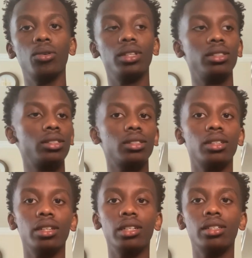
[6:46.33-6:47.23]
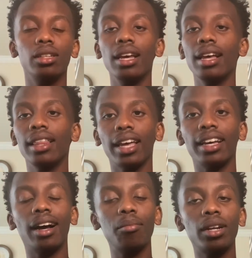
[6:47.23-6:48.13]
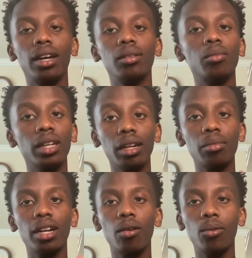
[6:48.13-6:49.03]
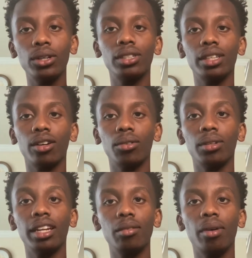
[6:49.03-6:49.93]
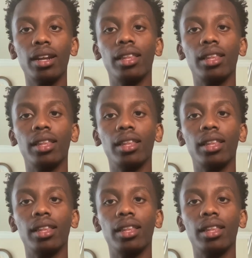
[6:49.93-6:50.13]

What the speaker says: And they just gonna, like, I'm not wishing that on anybody.